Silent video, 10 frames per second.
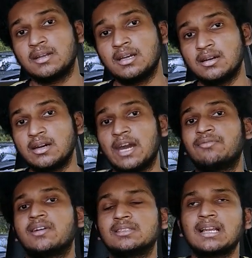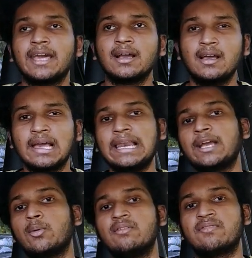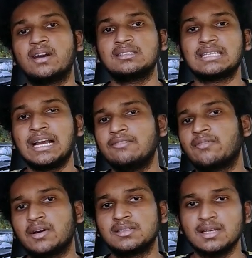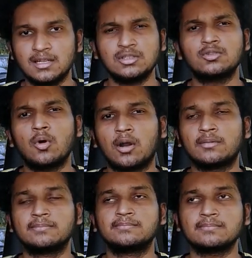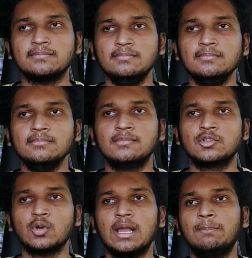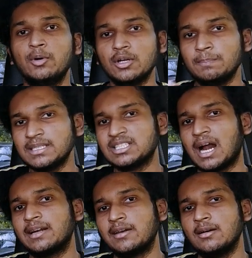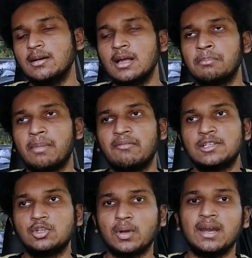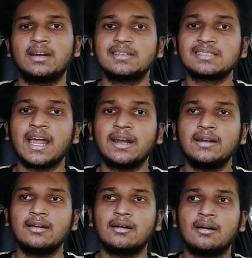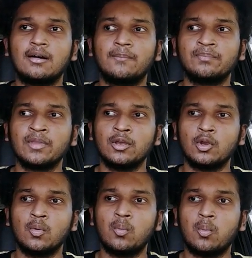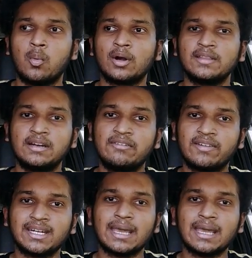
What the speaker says: in debt funds, like liquid funds, gilt funds, so on. So I'll put up a chart here by which you can understand, what are the different